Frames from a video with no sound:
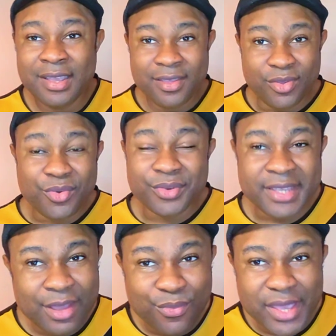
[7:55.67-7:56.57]
You could
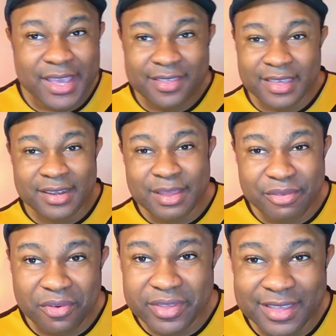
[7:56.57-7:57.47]
hear Wike saying day
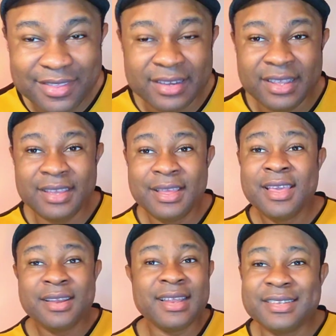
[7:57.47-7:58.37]
before yesterday
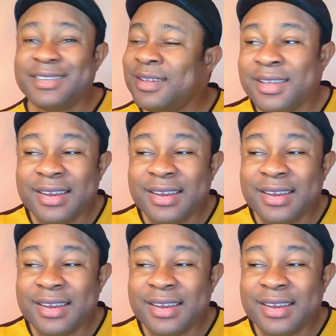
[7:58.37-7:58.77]
that